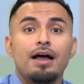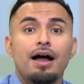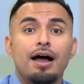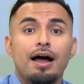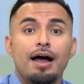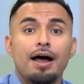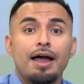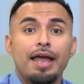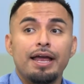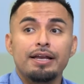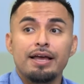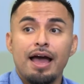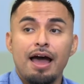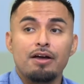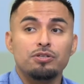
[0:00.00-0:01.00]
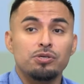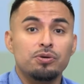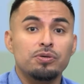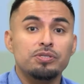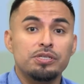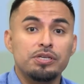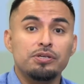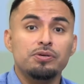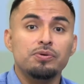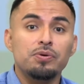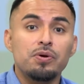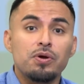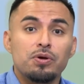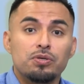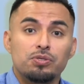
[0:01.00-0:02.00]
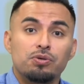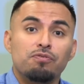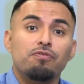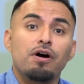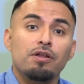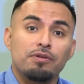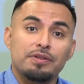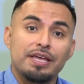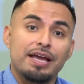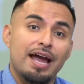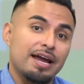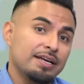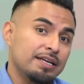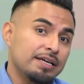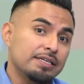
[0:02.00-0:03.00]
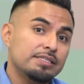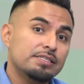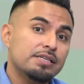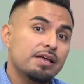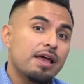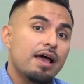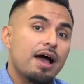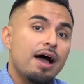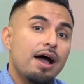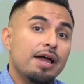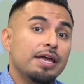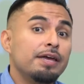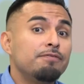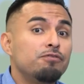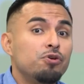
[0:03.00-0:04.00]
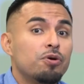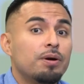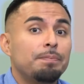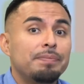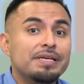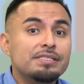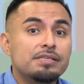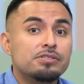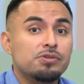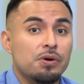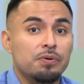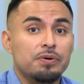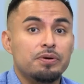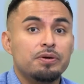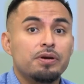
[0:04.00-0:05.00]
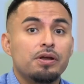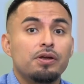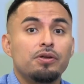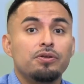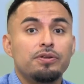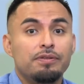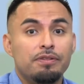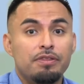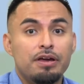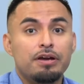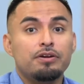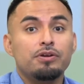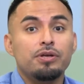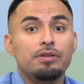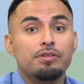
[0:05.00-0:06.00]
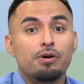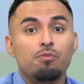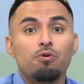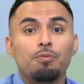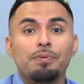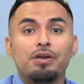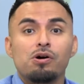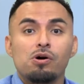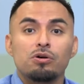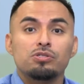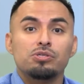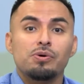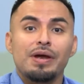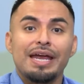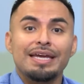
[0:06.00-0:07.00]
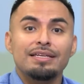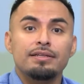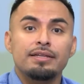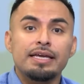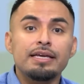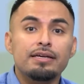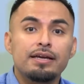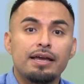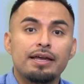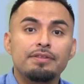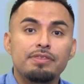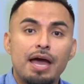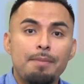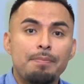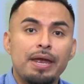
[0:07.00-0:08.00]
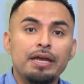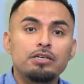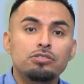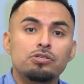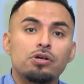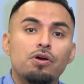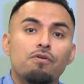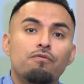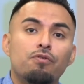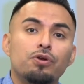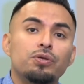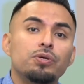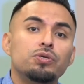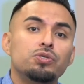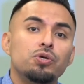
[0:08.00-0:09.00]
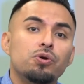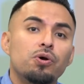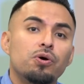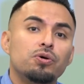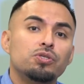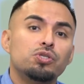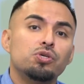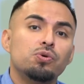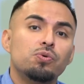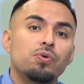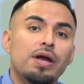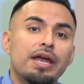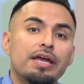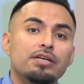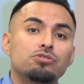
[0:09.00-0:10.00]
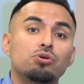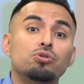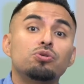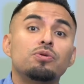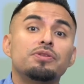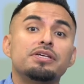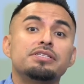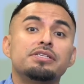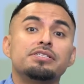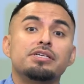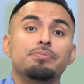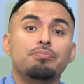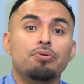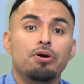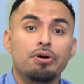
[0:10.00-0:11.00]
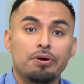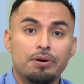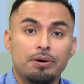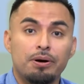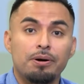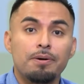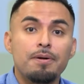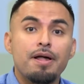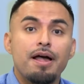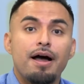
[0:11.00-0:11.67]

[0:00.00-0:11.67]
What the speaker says: and how to continue to follow the guidelines. If you're a business owner, there will be also a link in that page for you to go to a social distancing protocol